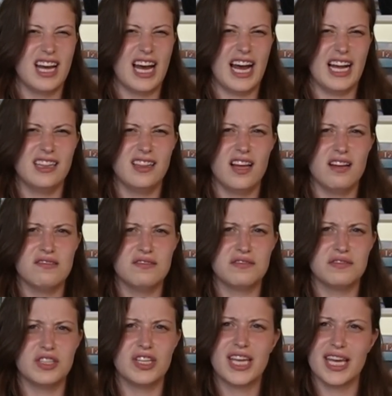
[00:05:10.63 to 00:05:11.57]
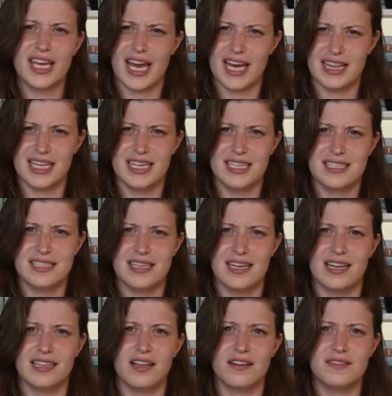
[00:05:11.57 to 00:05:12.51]
I love looking at this
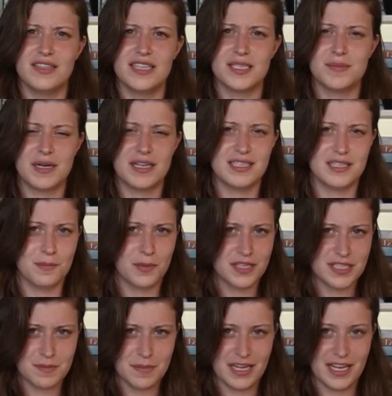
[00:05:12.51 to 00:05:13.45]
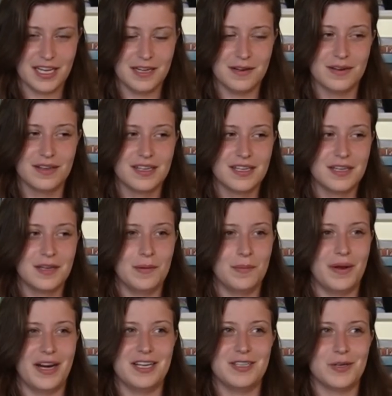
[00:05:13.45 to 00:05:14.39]
and I love the experience it puts me in,
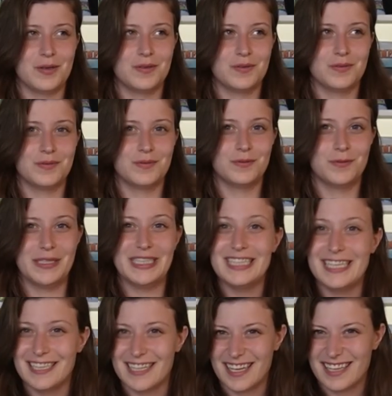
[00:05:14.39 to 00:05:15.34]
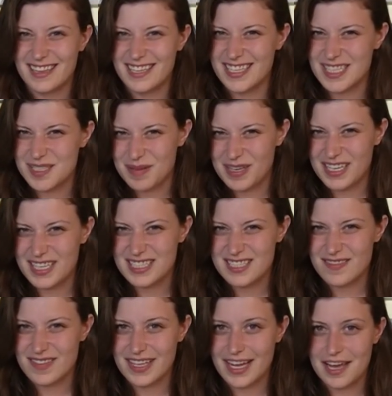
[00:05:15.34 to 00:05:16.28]
but I don't really like the
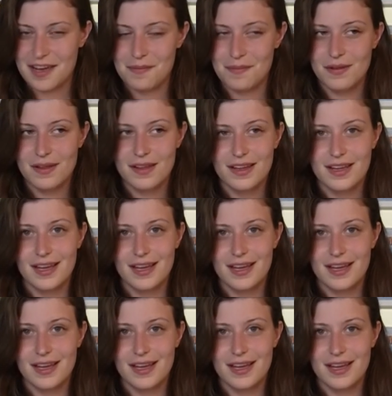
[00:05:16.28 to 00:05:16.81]
experience of the game.